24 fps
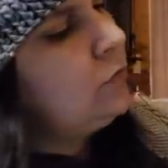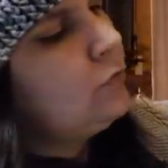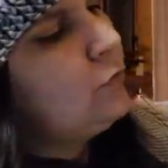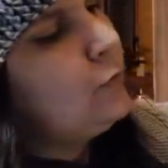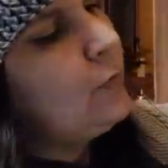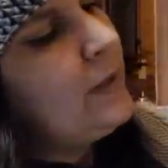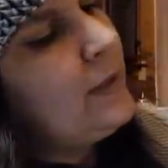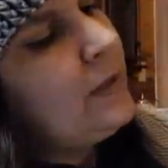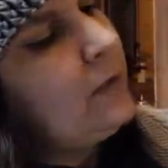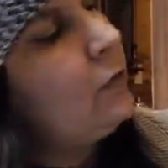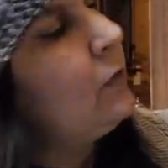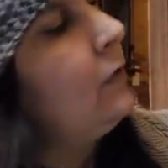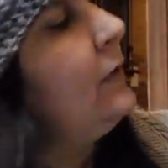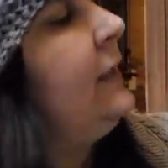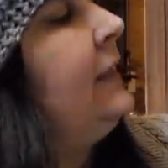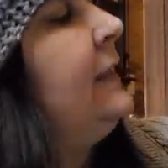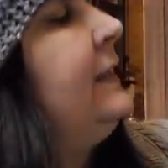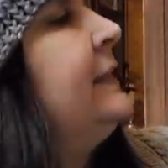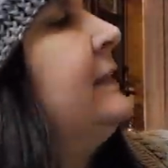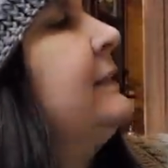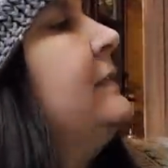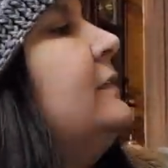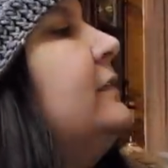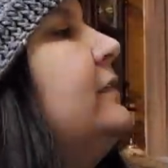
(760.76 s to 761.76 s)
three
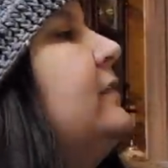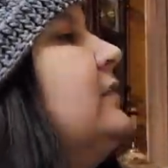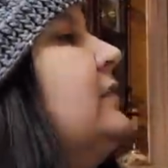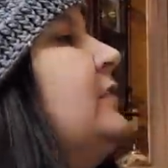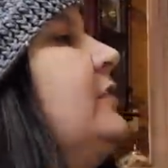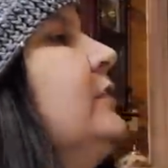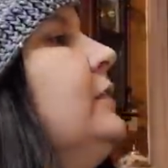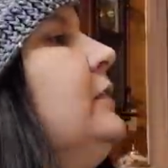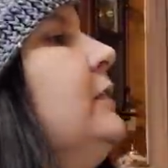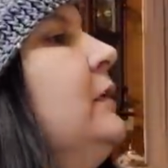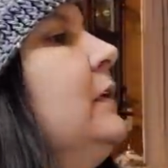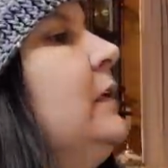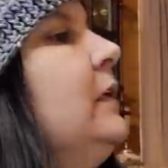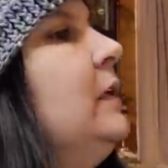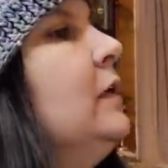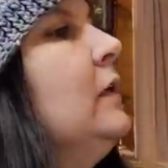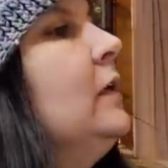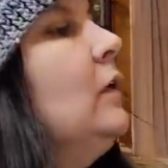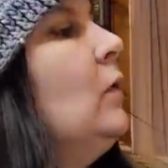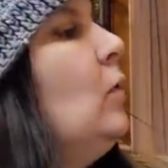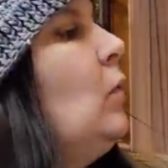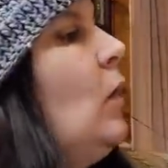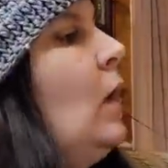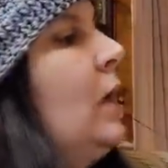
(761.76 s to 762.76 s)
greens,
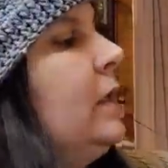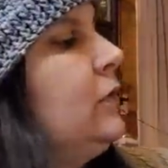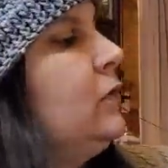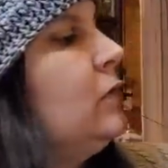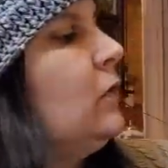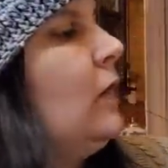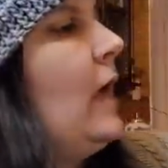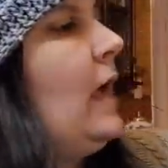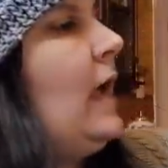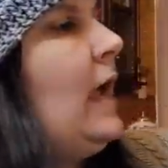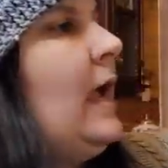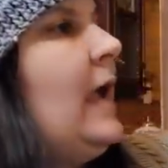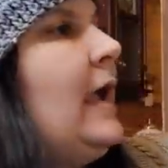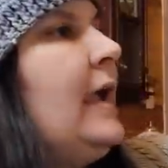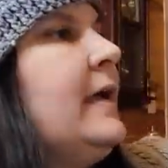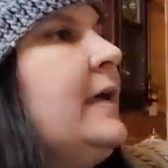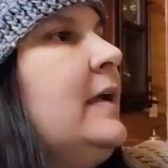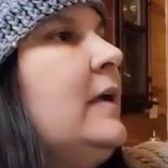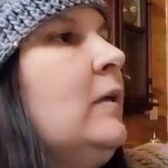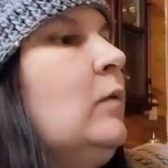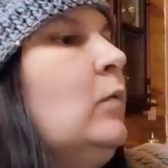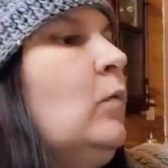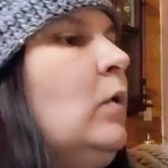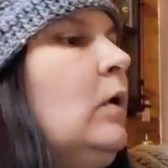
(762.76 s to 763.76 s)
one
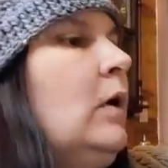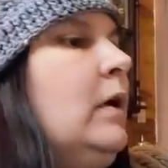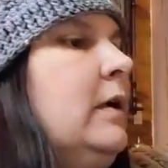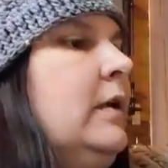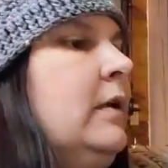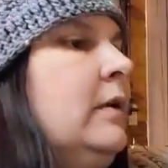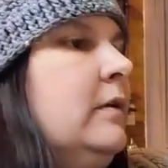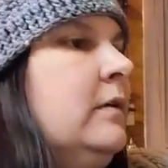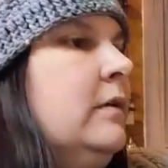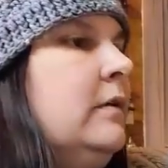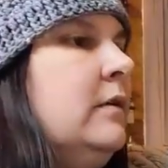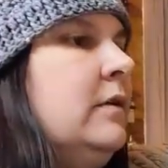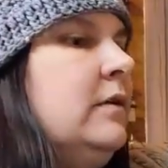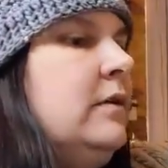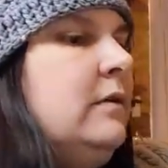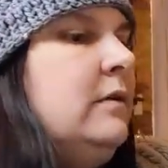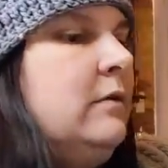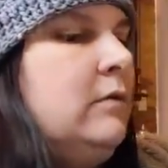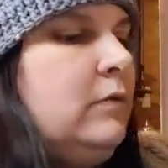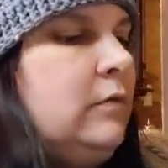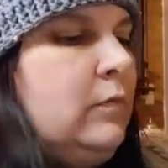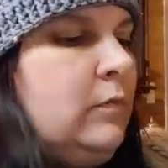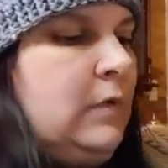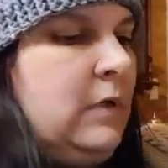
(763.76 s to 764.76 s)
gray, and one,
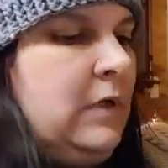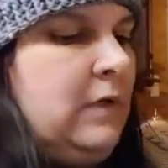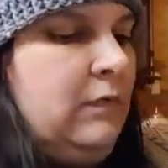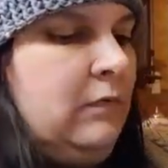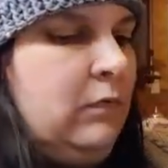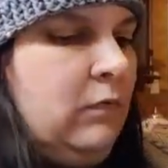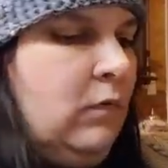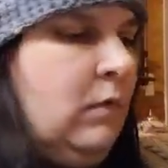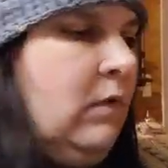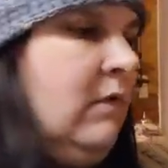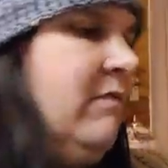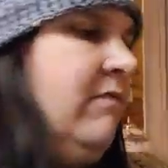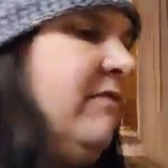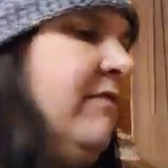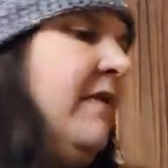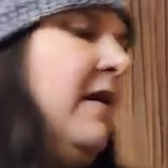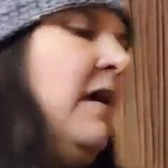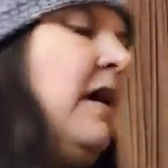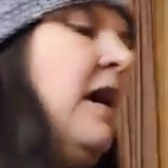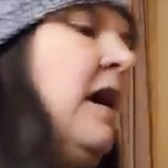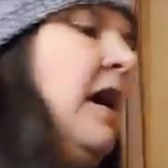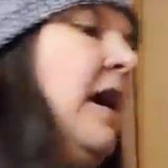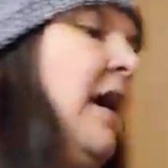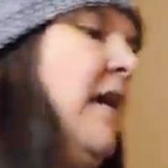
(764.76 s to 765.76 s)
two, three, four,
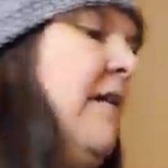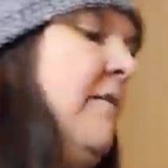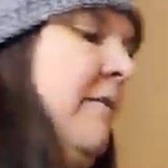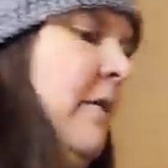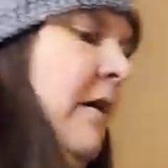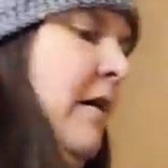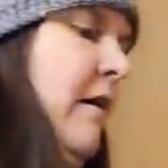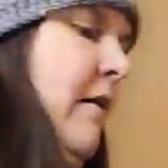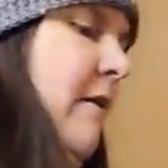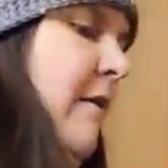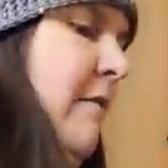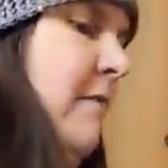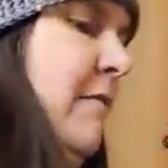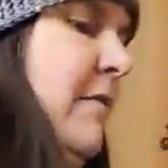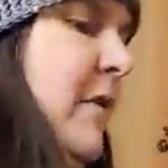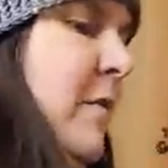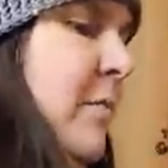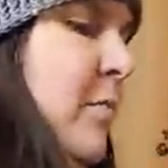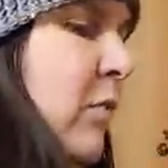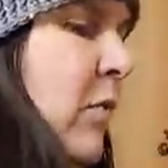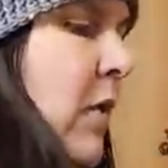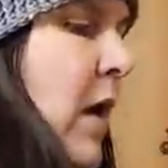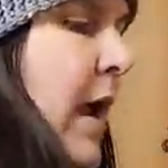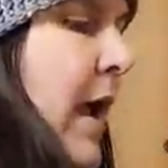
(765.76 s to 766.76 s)
five of the
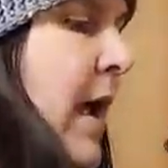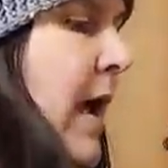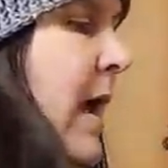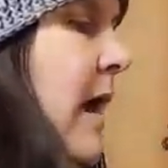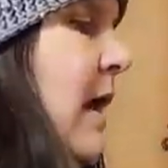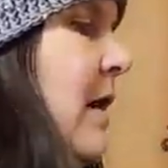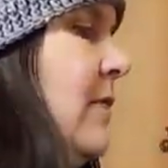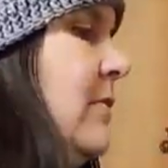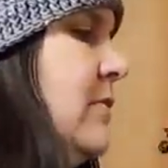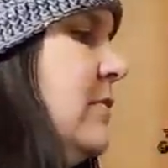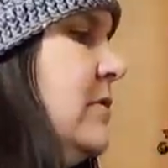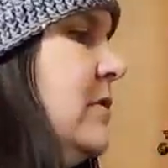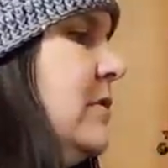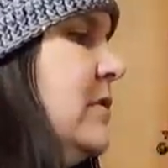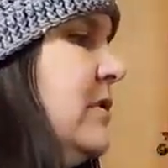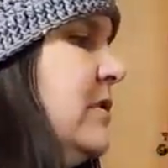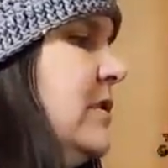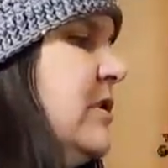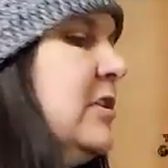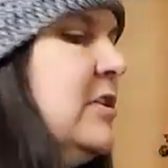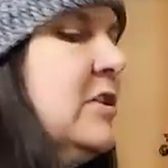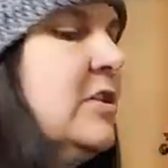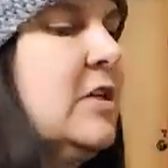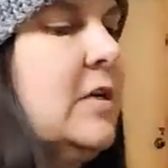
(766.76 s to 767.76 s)

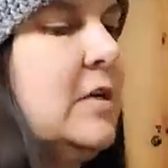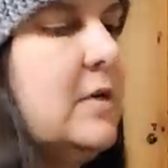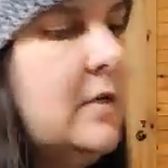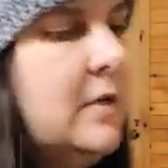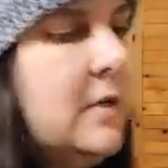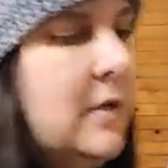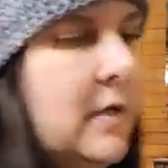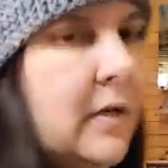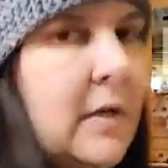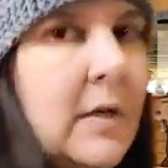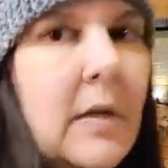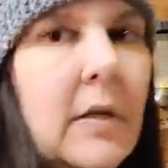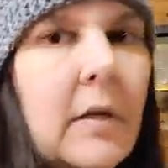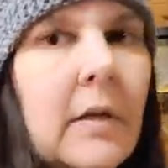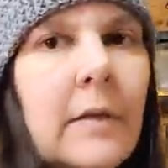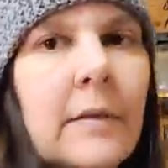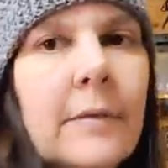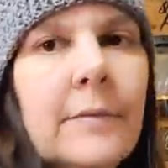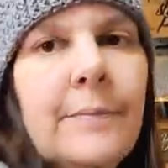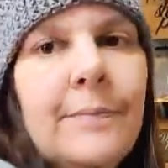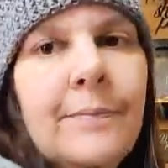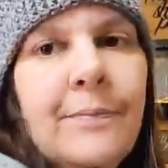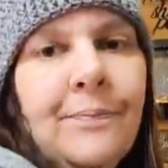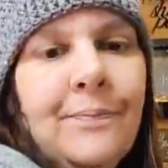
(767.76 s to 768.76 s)
browns.
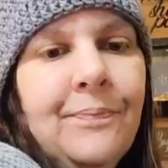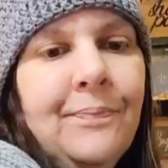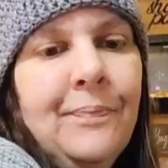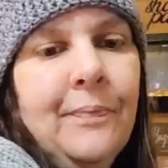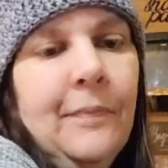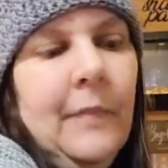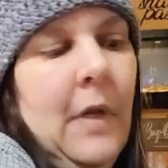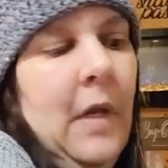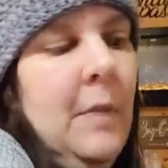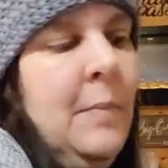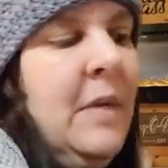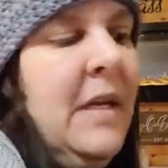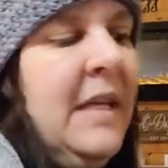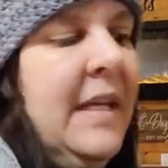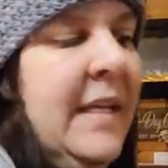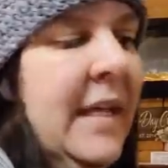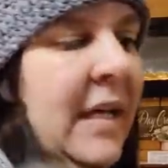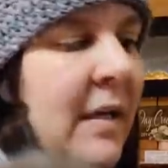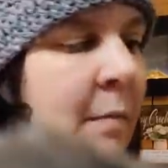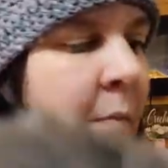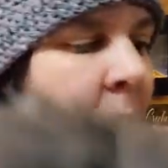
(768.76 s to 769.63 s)
I'm going to kick